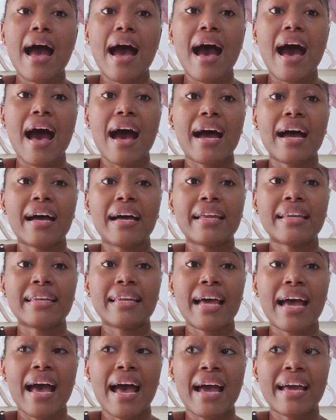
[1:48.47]
and
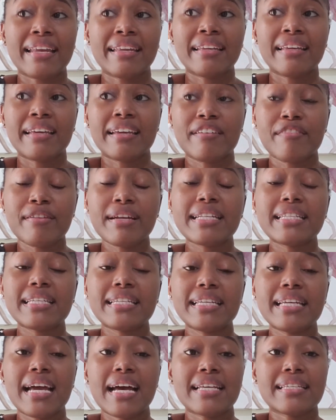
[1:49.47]
I'd
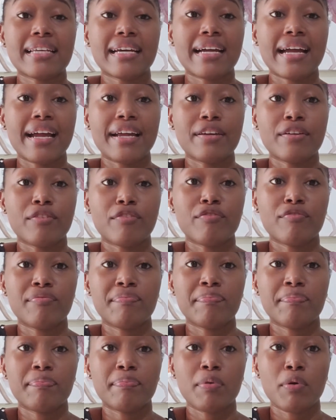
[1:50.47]
created it as a kind of
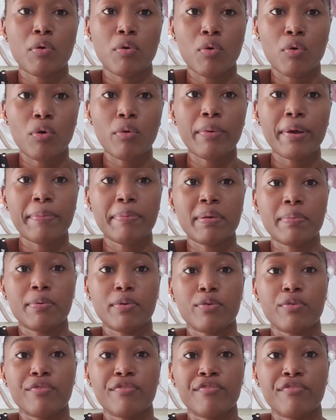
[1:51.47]
poll where
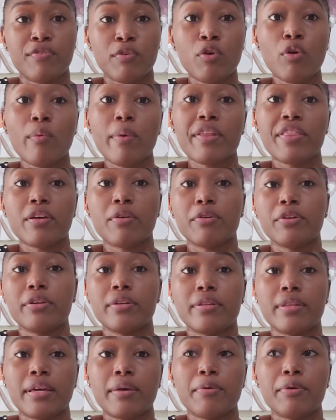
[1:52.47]
people could vote whether
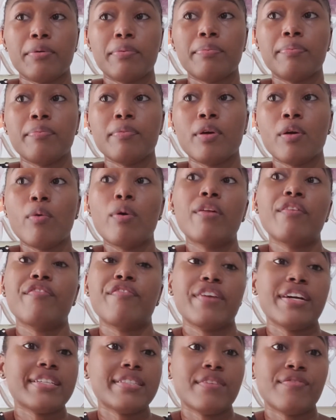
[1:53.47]
they would, well,
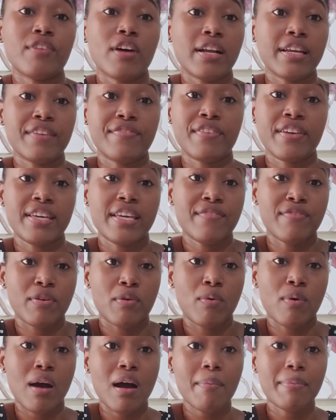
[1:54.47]
first of all, if you
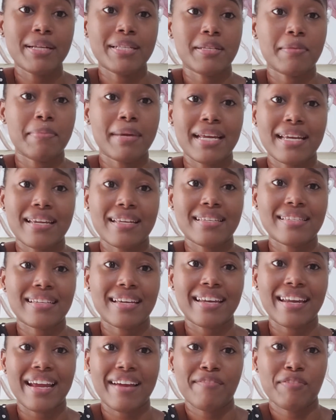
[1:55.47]
even want me to make this,
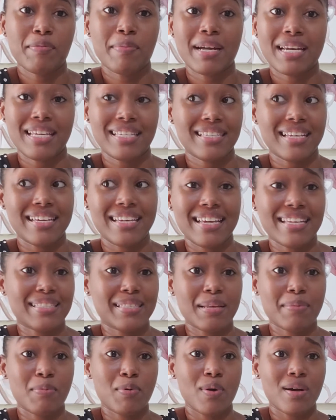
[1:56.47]
and everybody said yes,
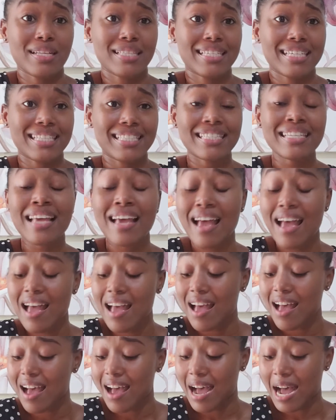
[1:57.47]
they want it,
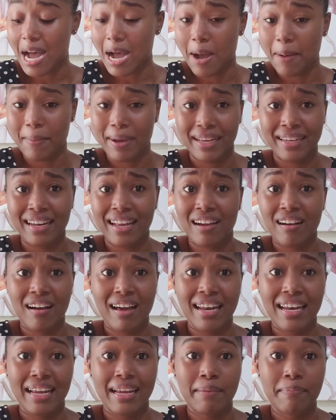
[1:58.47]
and I
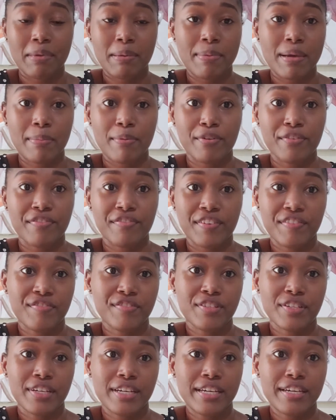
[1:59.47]
got like maybe about
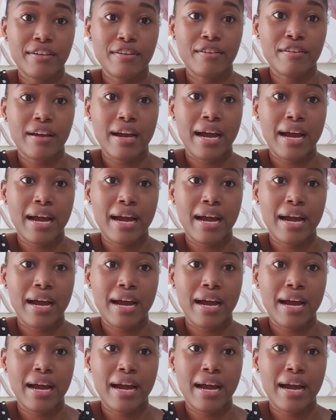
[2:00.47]
50